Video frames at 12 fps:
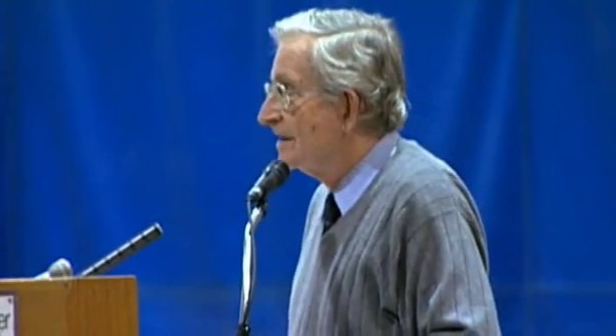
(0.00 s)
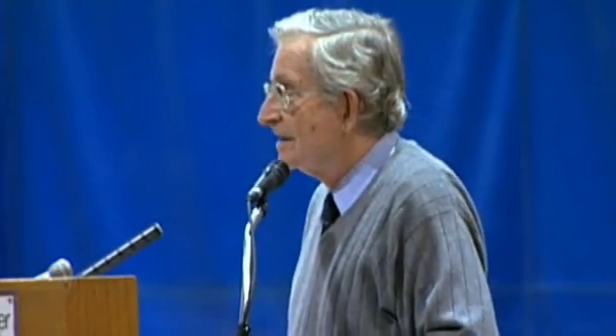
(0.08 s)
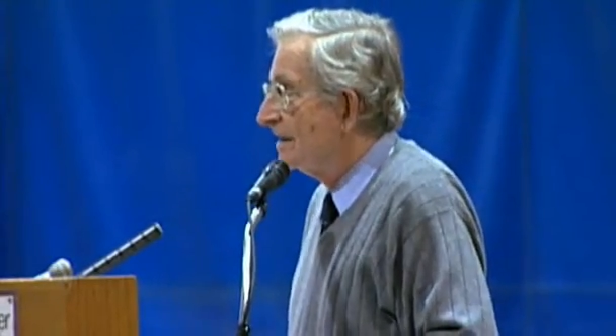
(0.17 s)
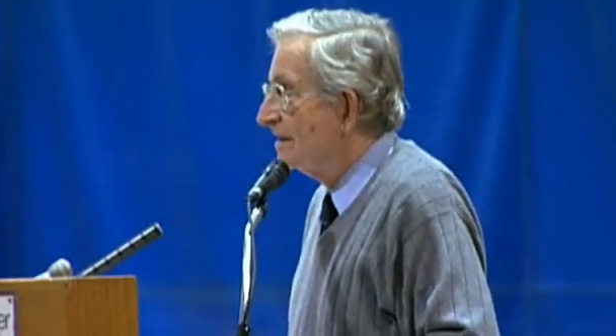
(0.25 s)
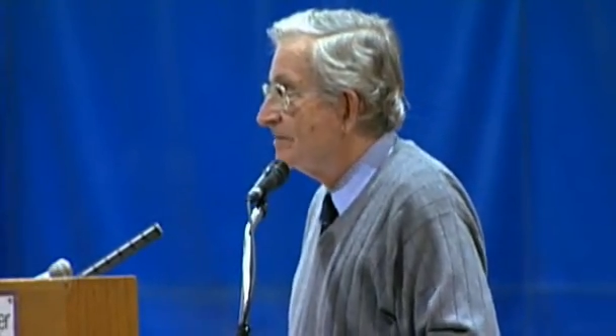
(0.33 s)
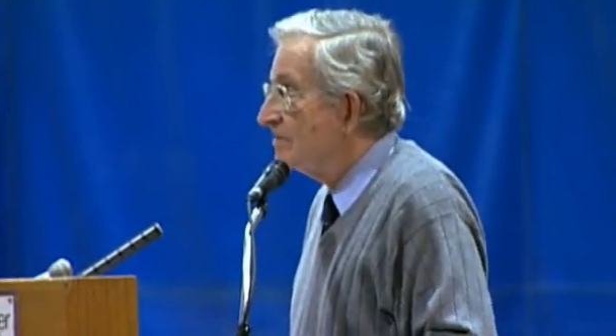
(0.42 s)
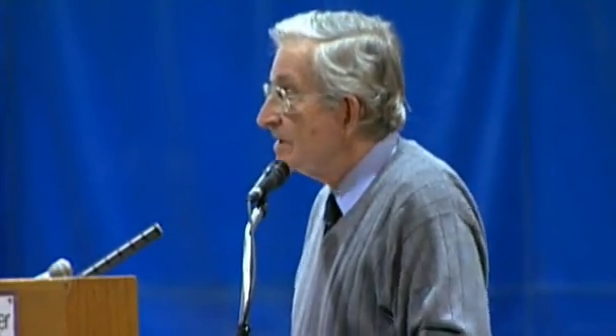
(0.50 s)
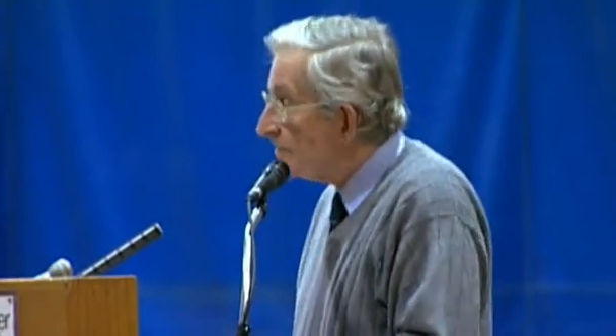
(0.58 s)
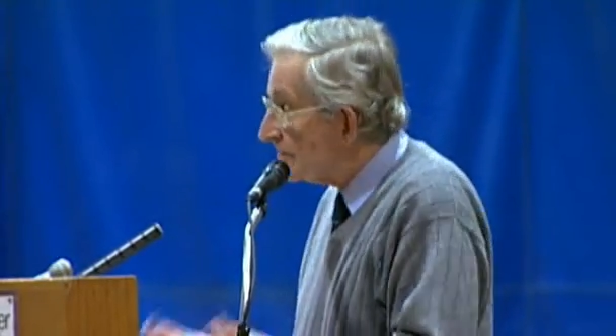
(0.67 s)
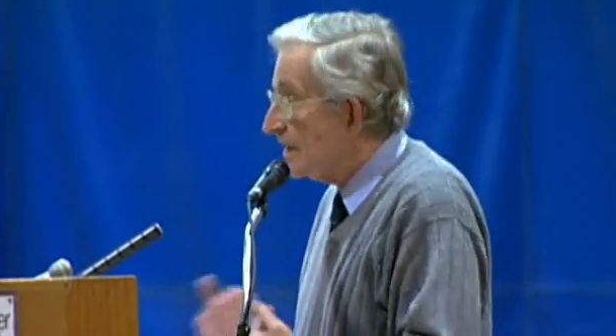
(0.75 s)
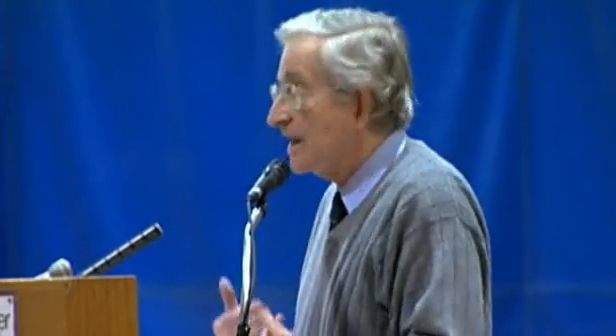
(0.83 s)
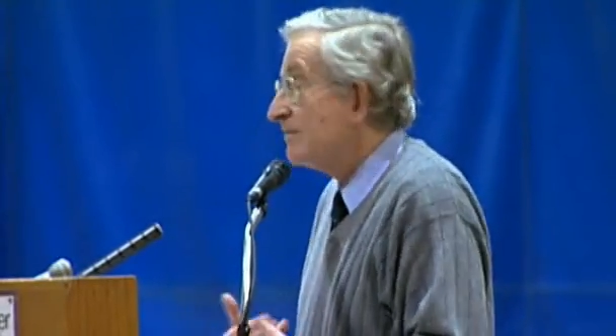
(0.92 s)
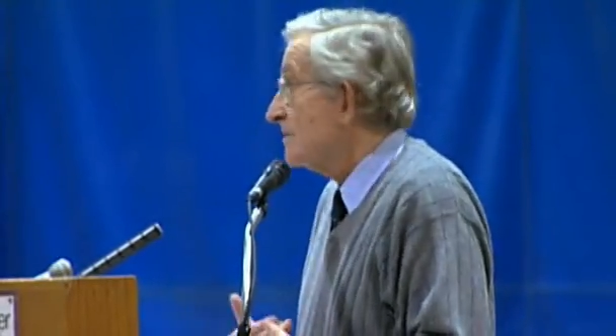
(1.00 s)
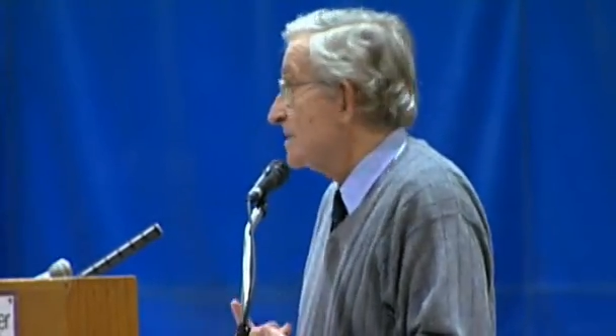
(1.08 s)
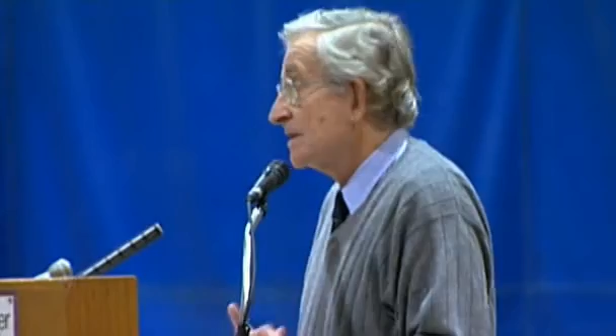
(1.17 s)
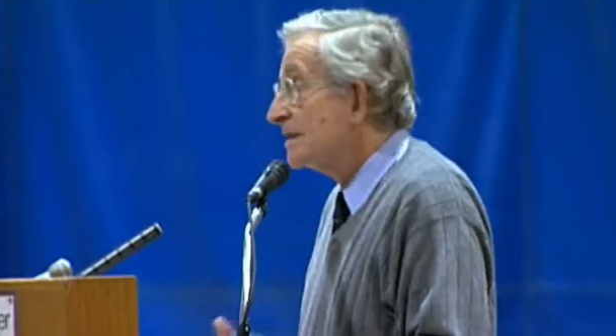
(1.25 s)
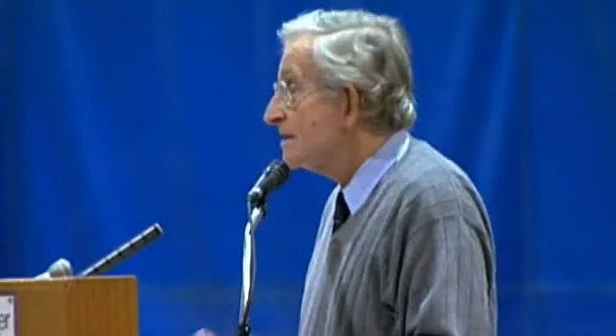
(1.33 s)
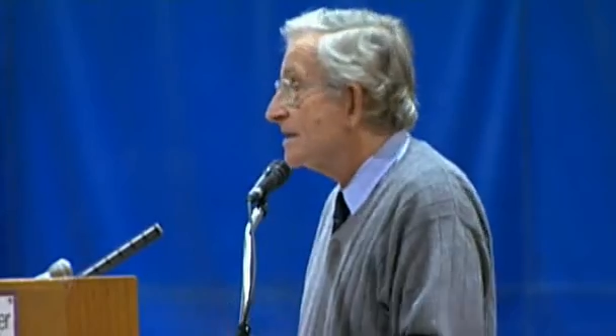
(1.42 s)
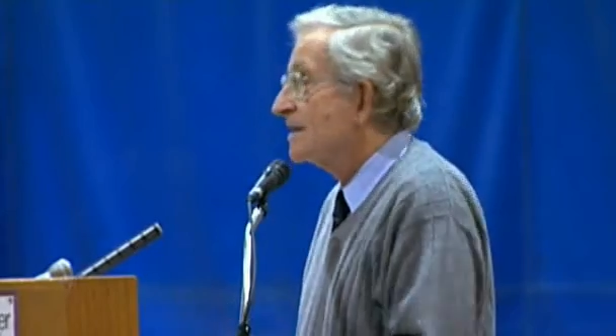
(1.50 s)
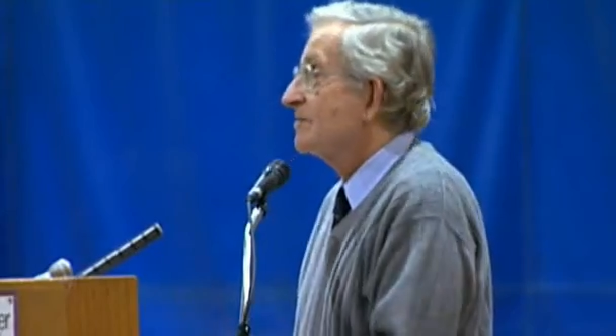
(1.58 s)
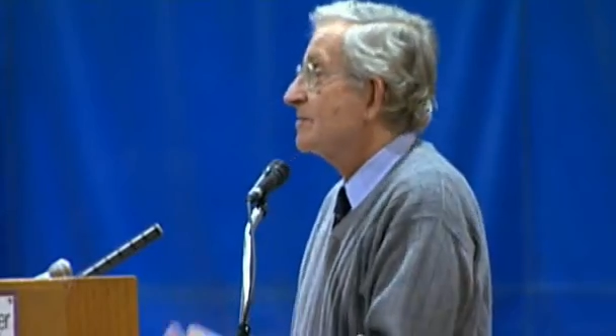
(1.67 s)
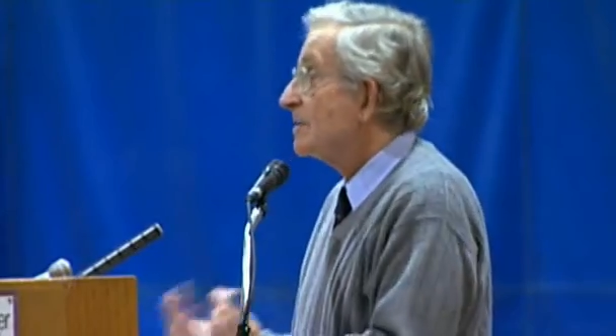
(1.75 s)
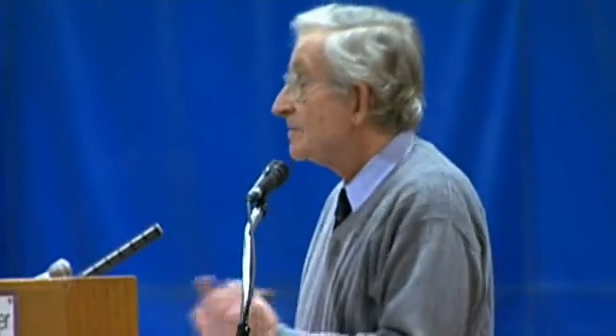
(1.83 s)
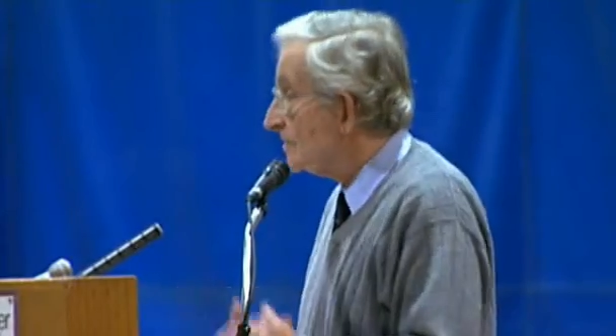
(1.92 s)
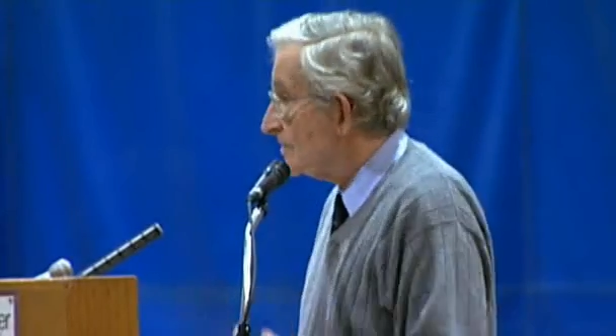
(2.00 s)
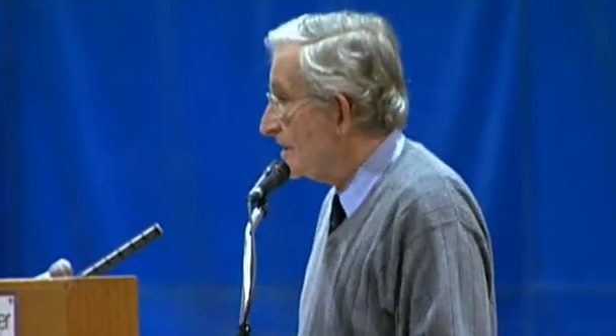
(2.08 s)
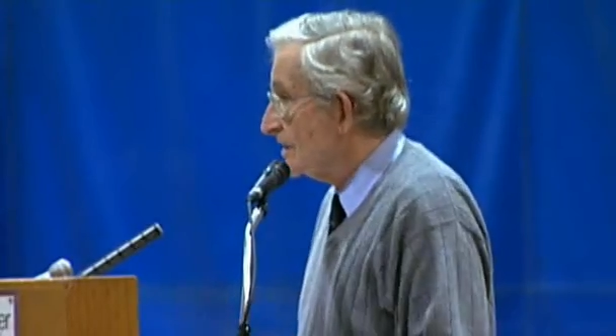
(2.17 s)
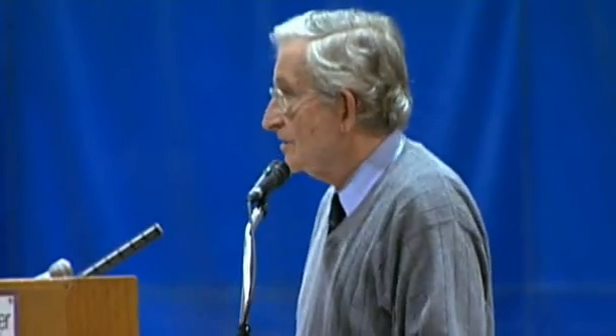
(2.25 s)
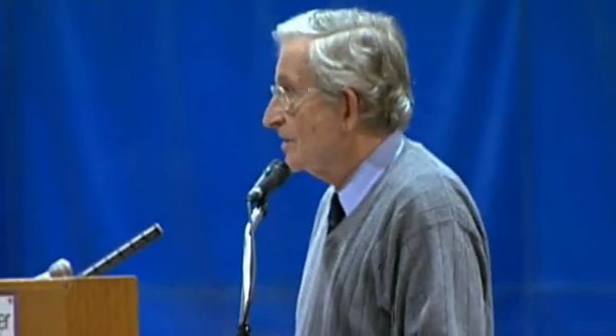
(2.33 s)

And people, I wasn't listening, but people started